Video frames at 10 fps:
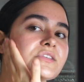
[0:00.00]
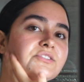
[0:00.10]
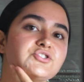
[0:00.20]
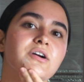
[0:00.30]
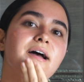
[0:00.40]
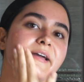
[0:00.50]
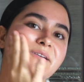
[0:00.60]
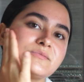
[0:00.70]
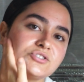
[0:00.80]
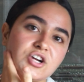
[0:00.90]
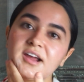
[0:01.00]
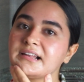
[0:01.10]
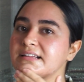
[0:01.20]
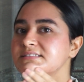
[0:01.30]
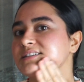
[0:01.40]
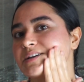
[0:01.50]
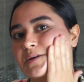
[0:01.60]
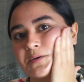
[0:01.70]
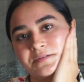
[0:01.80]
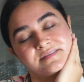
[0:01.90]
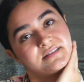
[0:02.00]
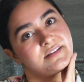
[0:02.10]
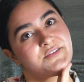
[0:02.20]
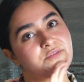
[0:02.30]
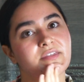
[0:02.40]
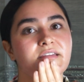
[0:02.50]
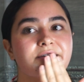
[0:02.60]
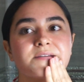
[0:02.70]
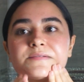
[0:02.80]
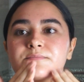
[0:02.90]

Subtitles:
Dry cleansing, new thing.